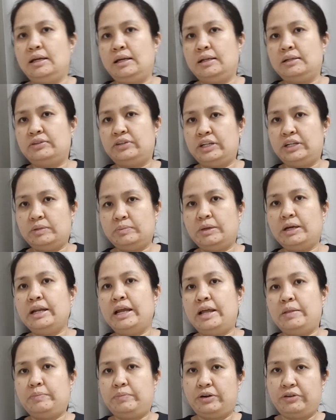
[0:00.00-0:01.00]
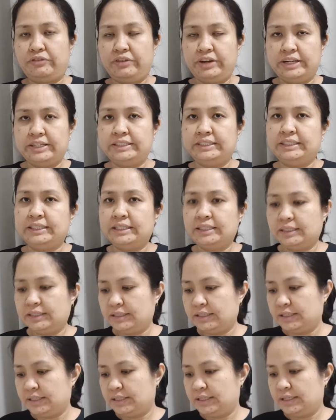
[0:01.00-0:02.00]
treatment, and prevention
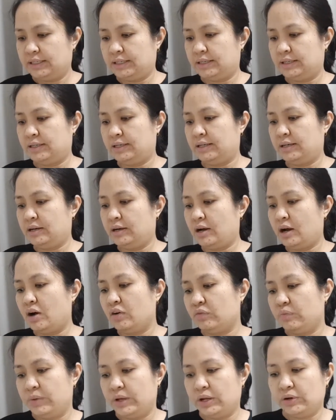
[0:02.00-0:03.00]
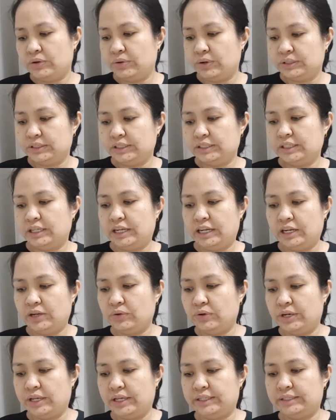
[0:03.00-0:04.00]
of melioidosis in
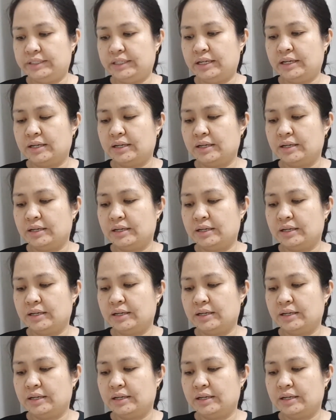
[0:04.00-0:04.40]
Indonesia.